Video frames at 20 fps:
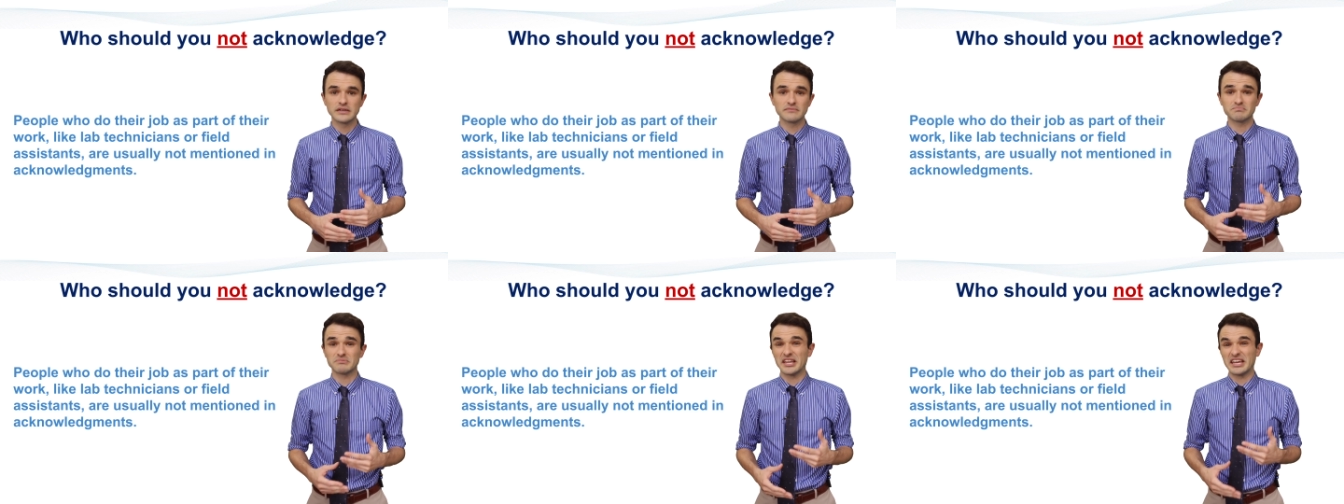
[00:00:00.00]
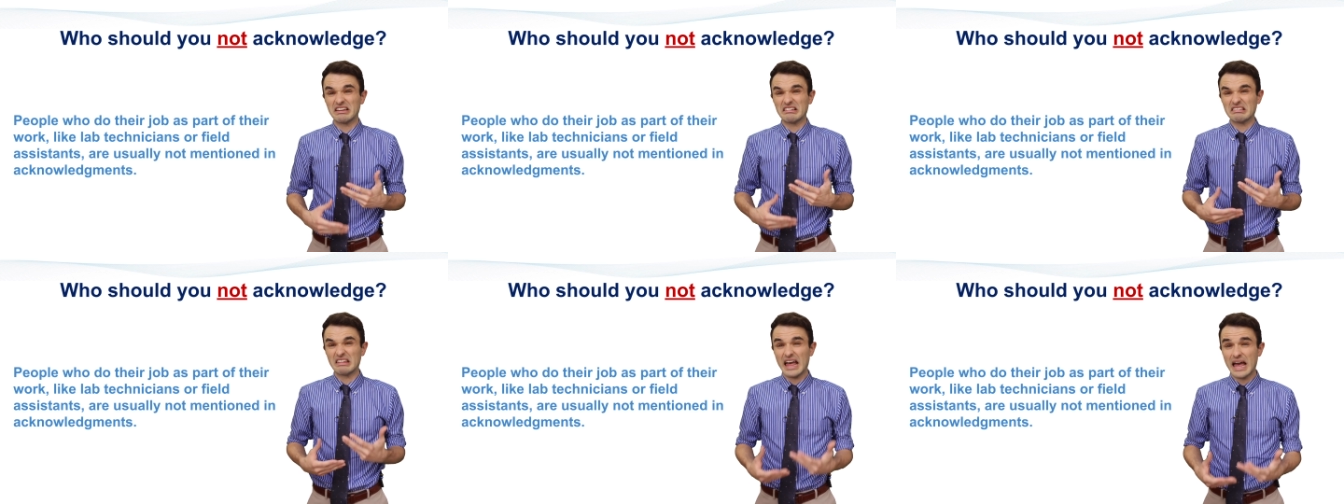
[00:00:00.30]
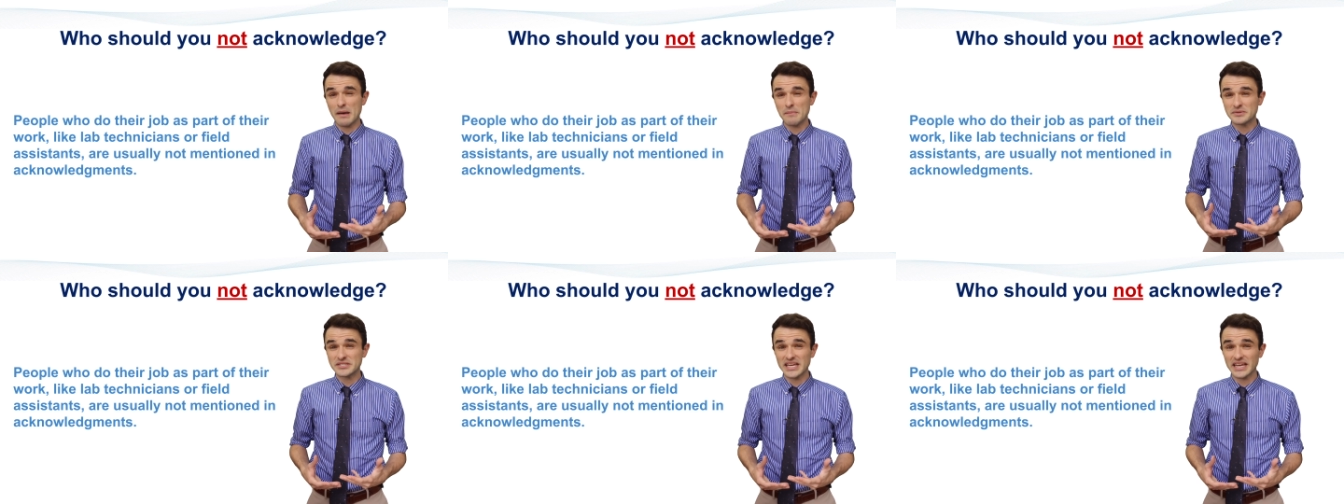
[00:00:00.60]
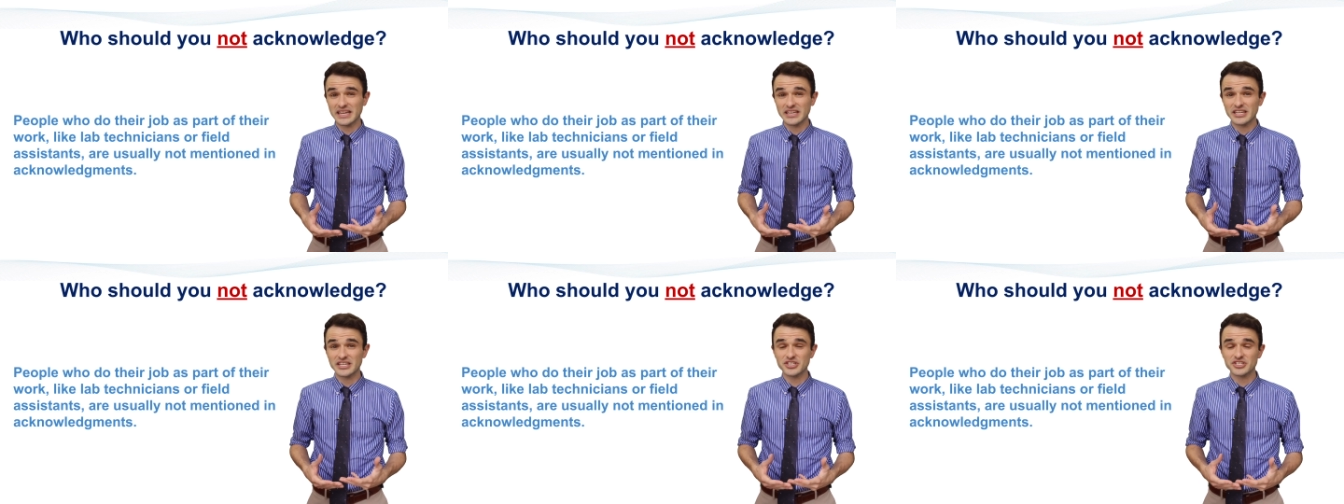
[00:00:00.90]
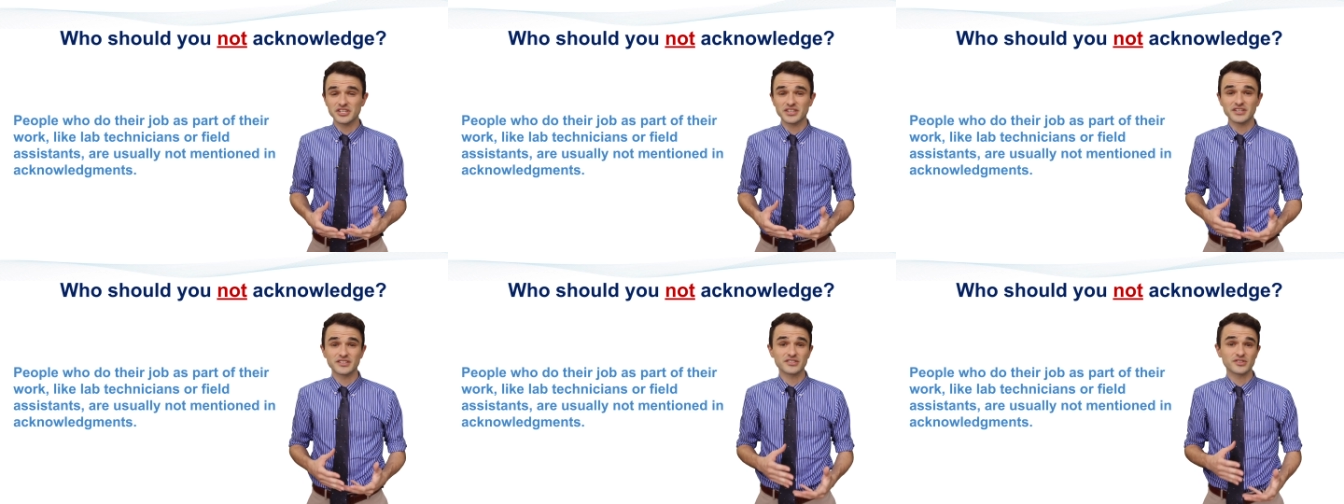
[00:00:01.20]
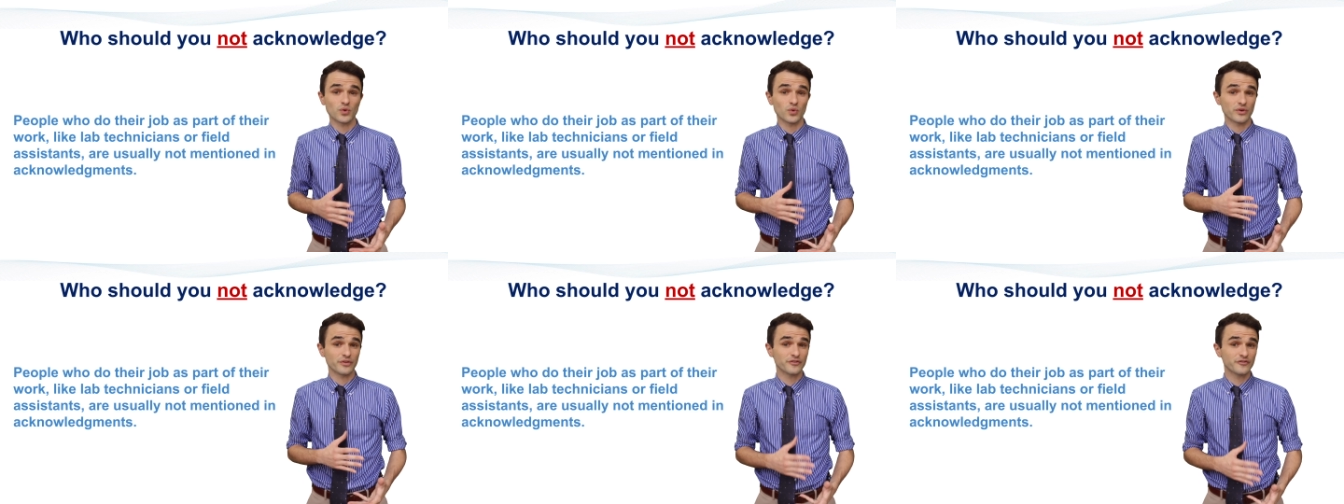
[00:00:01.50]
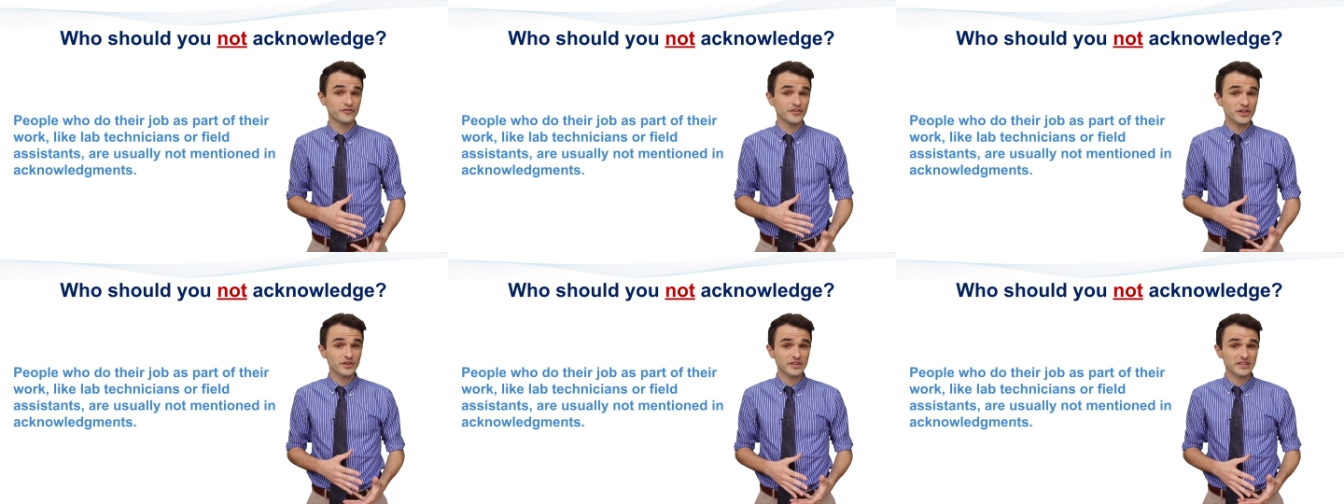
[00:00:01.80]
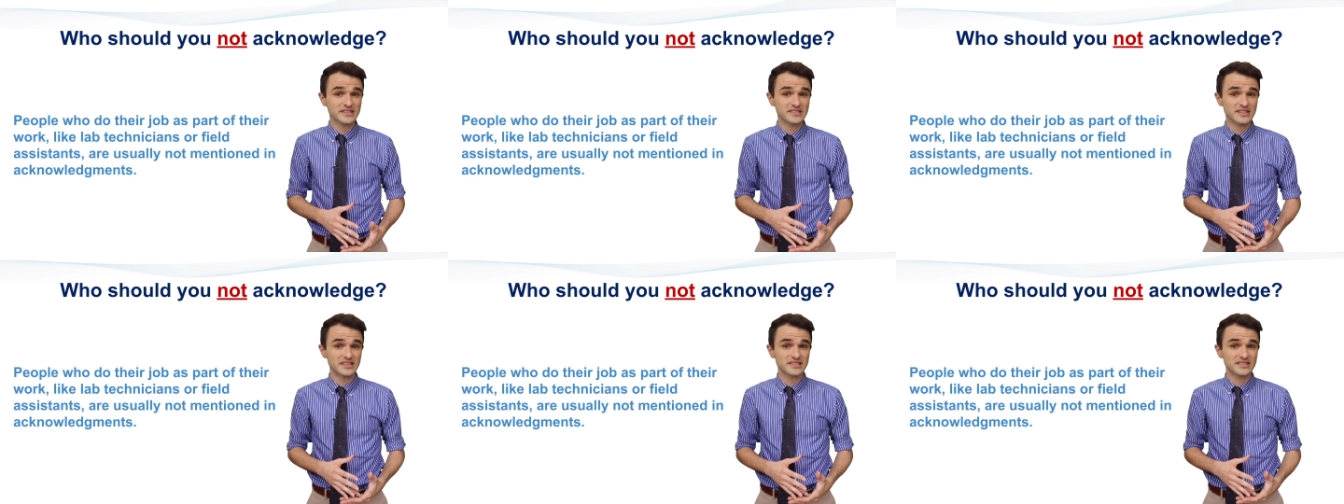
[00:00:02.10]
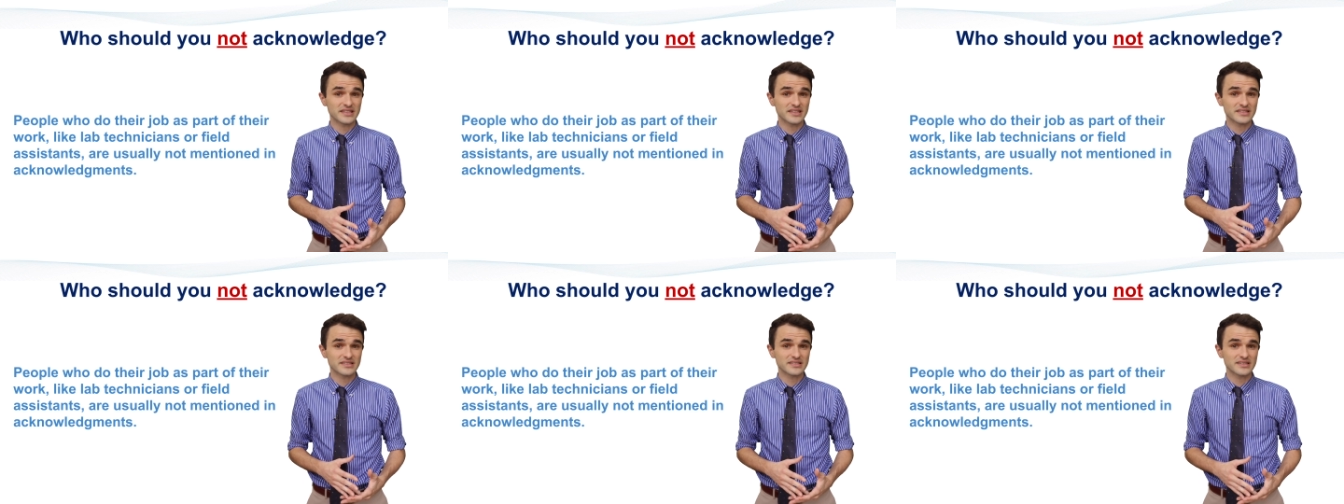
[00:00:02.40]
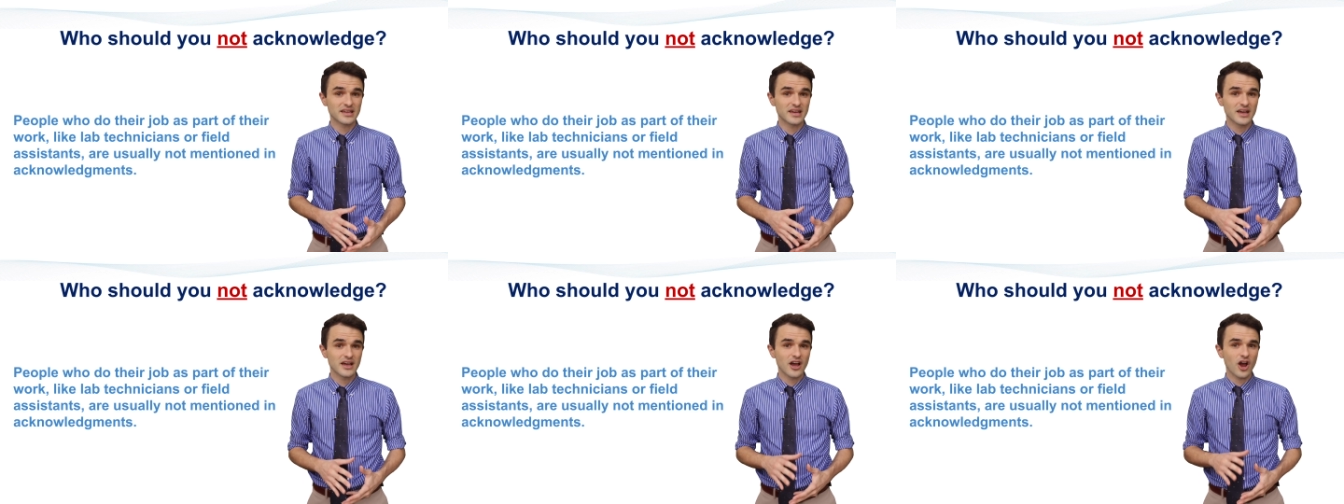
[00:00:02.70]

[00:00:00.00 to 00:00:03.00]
like lab technicians or field assistants,